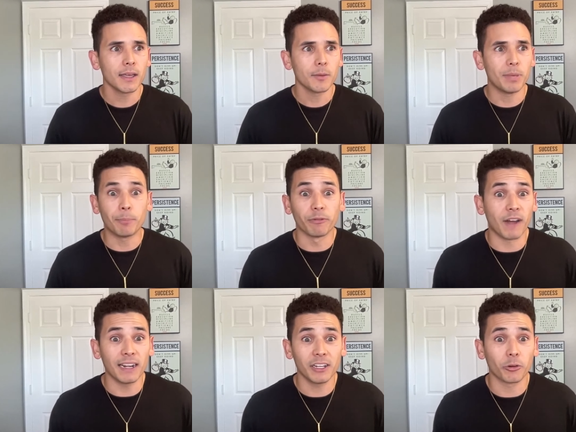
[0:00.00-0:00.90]
people
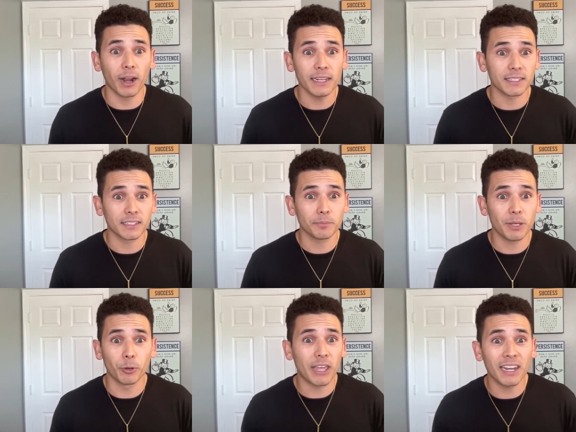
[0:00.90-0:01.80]
finding Christ,
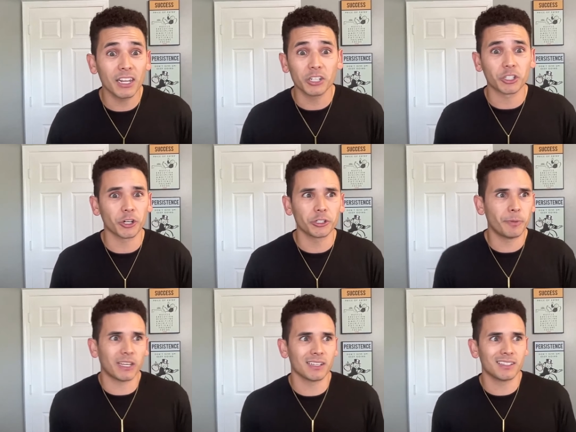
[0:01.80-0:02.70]
people getting into mm-hmm. church
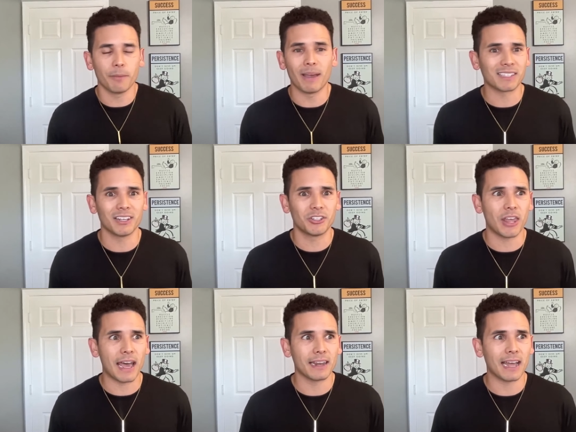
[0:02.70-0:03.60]
because the message
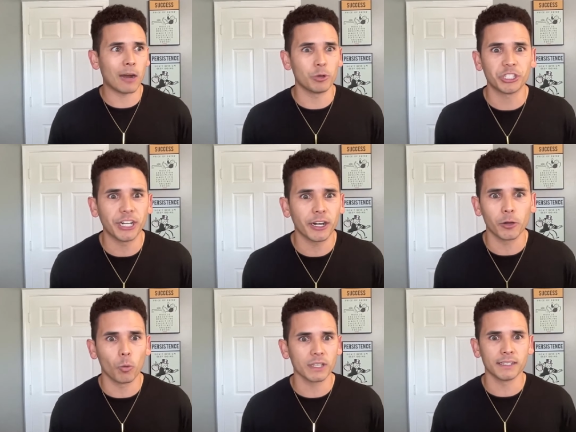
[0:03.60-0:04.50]
that I was
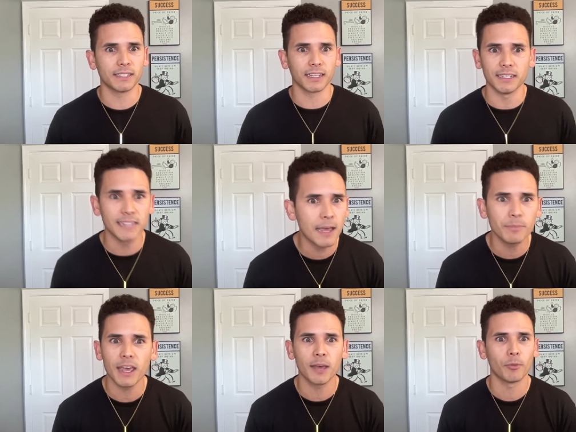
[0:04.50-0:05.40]
sharing wasn't to condemn
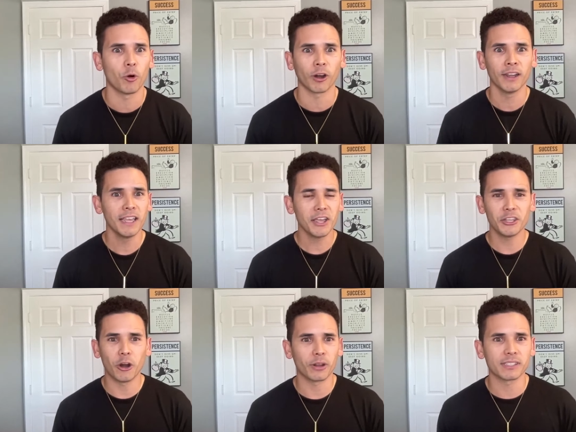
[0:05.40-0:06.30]
them or, you
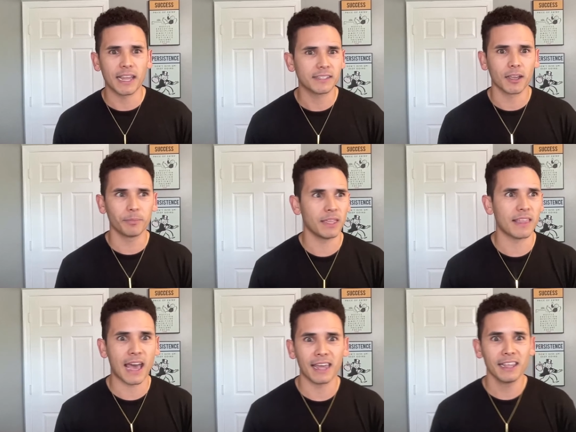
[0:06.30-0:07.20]
know, to say something
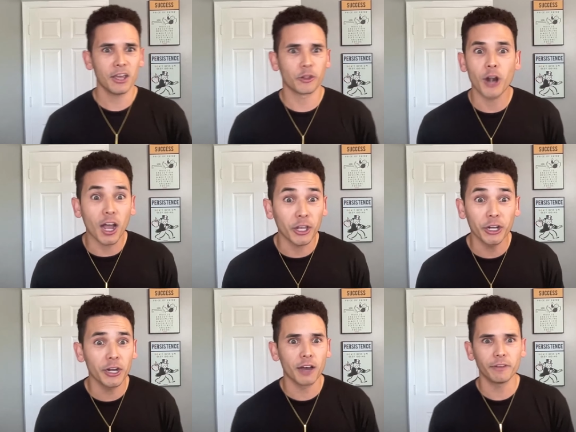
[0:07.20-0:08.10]
that they're not good
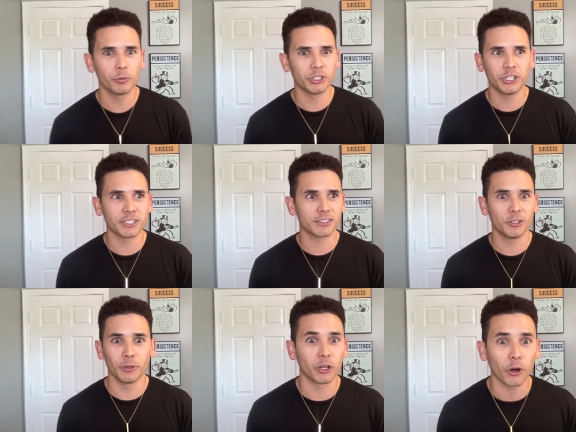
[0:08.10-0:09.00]
enough. It was just
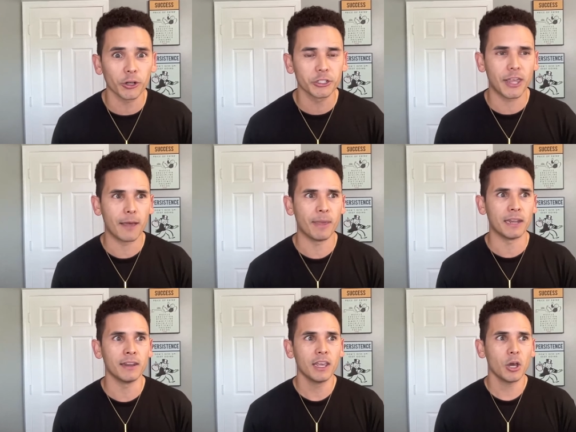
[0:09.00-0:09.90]
to encourage them.
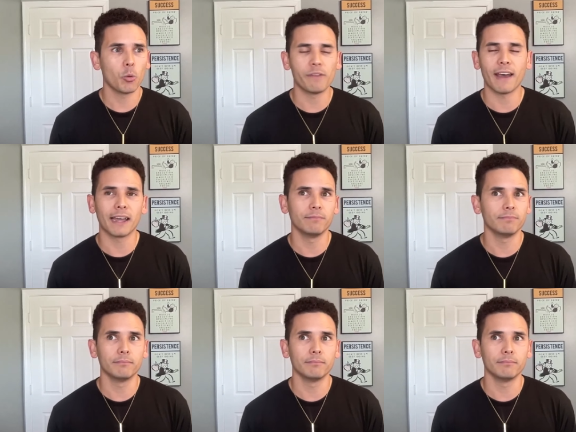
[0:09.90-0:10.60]
And we've had